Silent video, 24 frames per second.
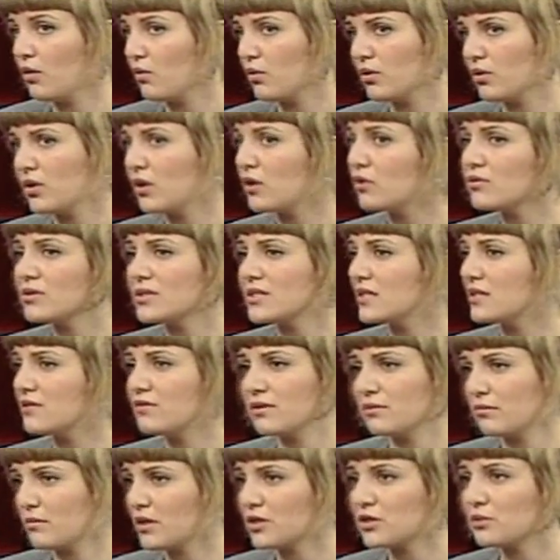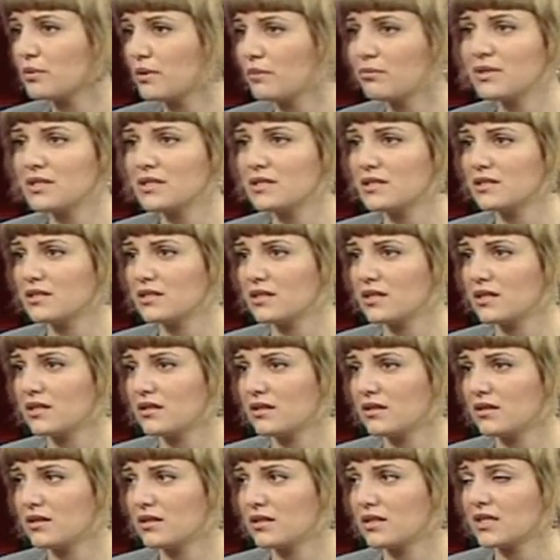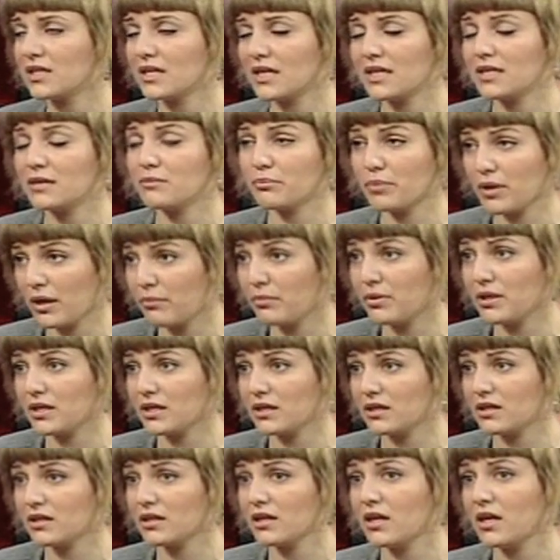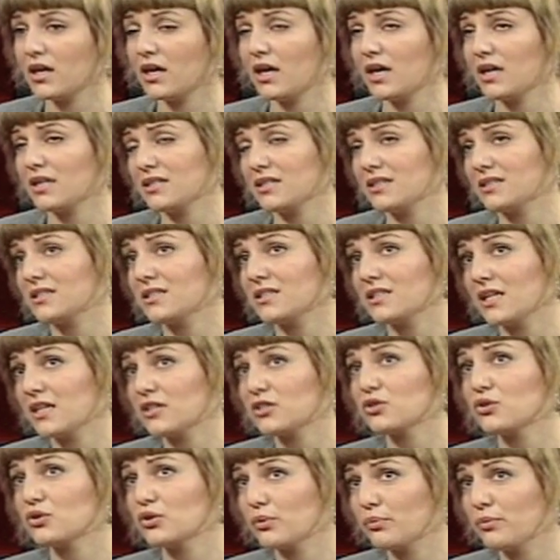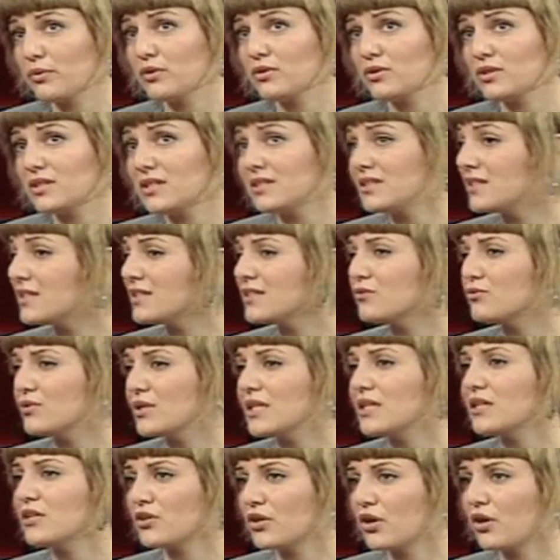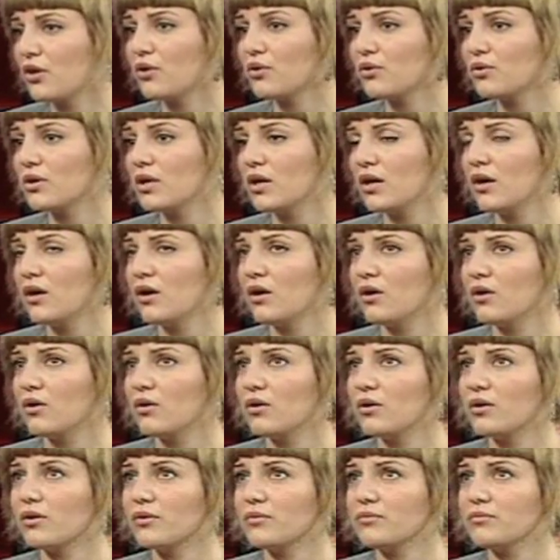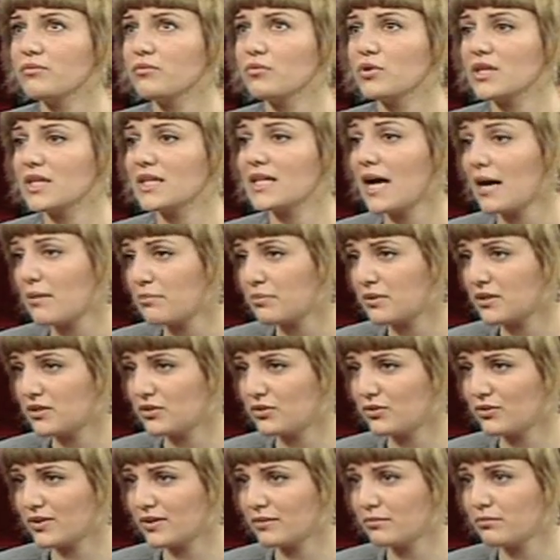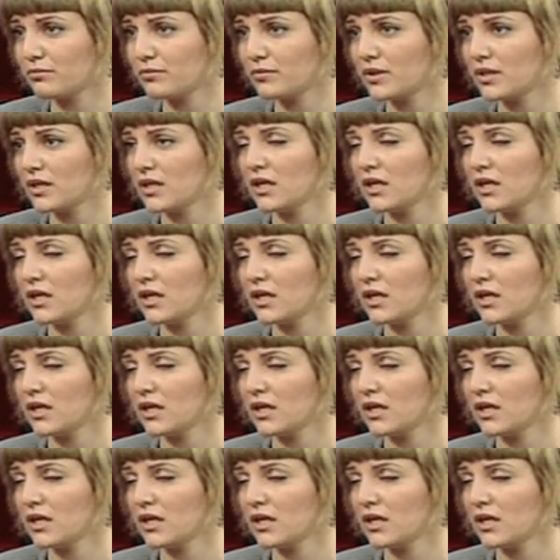were not receiving much publicity, and the Canadian public and the international community didn't really know what had happened to them.